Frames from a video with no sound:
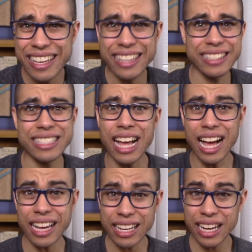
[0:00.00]
Because
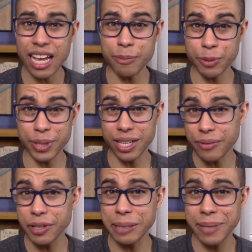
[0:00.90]
I am a
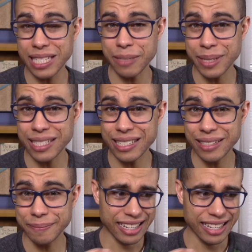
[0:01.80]
recovering pessimist.